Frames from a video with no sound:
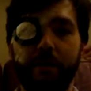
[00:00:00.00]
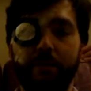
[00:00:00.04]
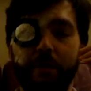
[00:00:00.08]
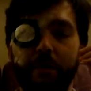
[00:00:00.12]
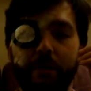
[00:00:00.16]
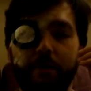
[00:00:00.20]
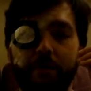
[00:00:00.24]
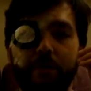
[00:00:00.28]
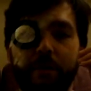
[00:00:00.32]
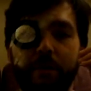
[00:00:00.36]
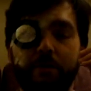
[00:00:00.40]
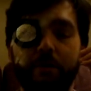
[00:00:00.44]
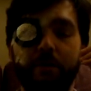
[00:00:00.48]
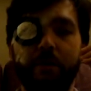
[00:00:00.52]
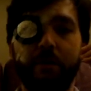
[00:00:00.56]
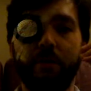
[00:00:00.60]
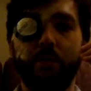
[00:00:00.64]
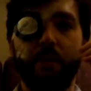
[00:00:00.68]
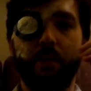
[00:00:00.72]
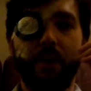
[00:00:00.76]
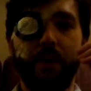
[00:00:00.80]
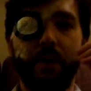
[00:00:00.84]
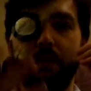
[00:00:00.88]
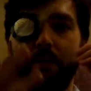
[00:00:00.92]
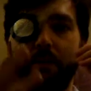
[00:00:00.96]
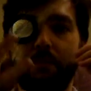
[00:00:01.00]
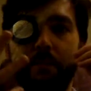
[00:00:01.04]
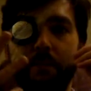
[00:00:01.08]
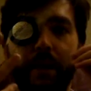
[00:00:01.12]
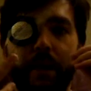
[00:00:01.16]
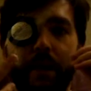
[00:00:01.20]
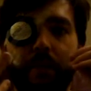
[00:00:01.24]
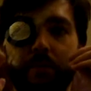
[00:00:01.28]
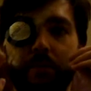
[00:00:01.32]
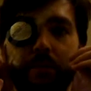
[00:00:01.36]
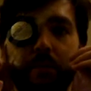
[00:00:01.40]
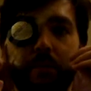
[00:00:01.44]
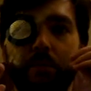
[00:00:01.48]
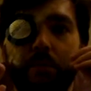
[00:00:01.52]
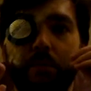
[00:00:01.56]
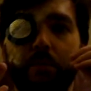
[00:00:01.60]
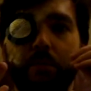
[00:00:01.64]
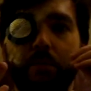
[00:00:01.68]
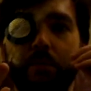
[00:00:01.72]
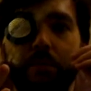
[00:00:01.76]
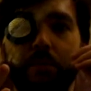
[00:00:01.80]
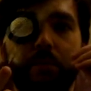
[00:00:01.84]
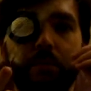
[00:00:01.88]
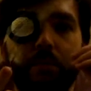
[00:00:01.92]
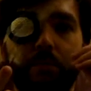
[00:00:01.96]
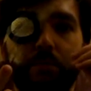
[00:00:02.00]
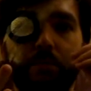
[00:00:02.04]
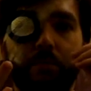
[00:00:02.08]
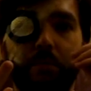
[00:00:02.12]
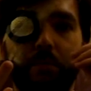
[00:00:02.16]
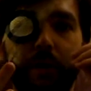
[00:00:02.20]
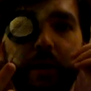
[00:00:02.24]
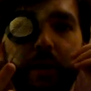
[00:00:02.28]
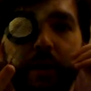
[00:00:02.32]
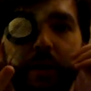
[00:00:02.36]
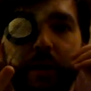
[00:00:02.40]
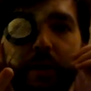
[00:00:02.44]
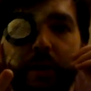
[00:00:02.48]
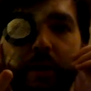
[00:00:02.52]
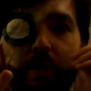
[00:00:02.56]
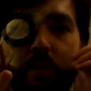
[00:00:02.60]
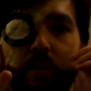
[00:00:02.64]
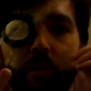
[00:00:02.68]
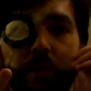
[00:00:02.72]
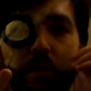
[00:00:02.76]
my vision, the way the medicine was blocking